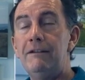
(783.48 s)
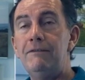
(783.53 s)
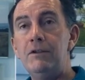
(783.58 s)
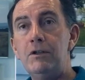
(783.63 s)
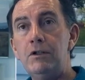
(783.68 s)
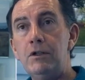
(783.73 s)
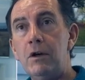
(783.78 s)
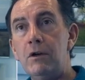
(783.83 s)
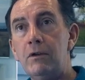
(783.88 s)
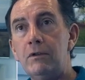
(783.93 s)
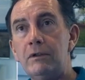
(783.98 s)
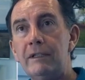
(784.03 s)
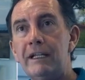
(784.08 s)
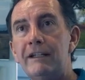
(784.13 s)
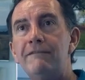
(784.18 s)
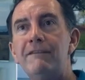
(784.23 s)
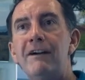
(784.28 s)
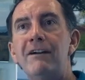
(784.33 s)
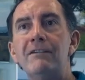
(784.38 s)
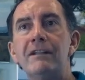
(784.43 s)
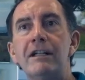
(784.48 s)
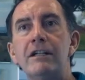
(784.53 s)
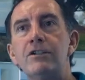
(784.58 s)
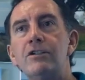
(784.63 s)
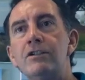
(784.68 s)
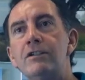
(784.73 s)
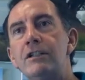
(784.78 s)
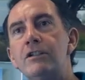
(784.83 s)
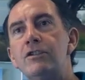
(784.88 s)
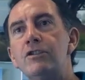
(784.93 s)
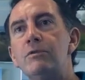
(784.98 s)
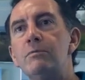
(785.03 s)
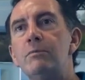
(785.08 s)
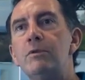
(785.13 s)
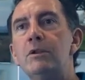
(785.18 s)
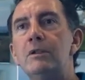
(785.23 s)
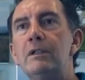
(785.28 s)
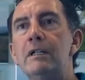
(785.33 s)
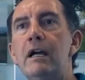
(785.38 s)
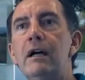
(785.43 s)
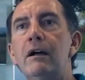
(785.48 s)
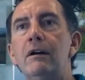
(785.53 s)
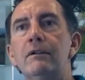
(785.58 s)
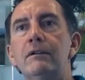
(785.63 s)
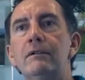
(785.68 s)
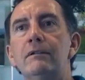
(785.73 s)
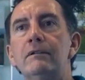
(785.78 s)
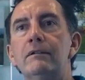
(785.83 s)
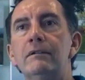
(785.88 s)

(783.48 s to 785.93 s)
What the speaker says: if you don't, that foundation that you put down,